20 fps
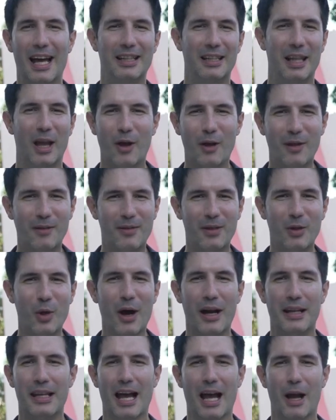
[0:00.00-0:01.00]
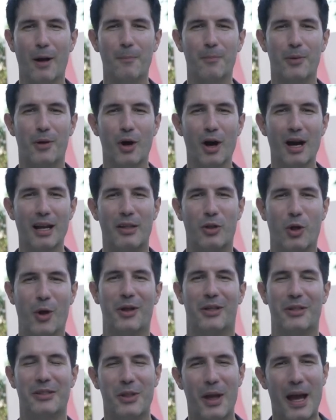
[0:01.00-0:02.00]
Hello everyone, I hope you're all
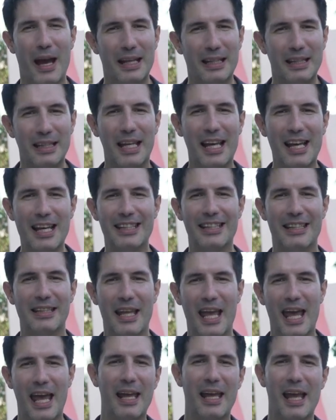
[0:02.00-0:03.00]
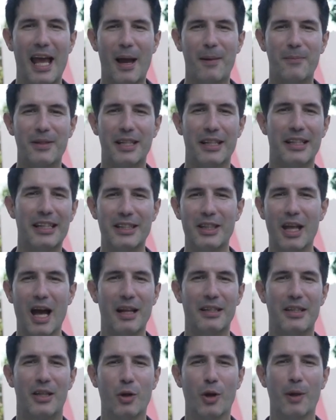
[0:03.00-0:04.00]
doing great. Today, I'm here to
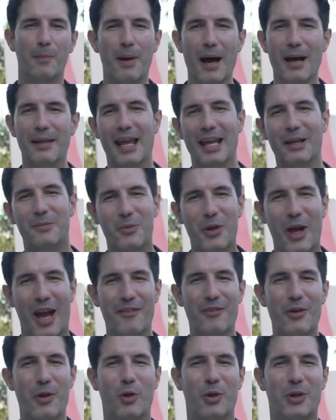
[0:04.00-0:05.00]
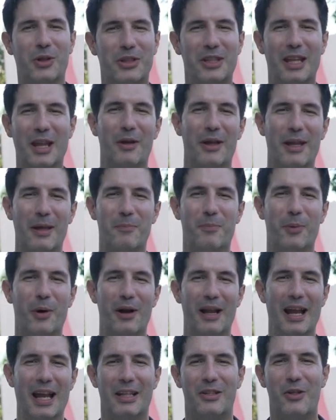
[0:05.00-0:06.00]
talk to you about a revolutionary
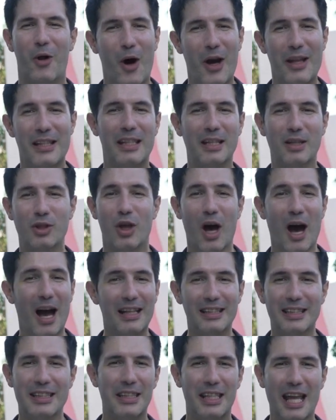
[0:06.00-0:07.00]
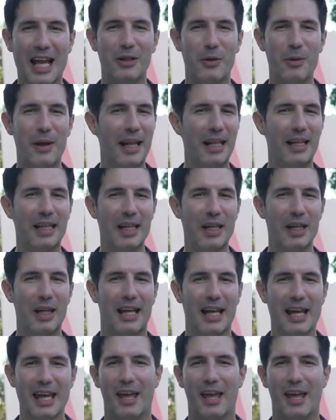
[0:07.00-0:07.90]
product called the Loss Generator.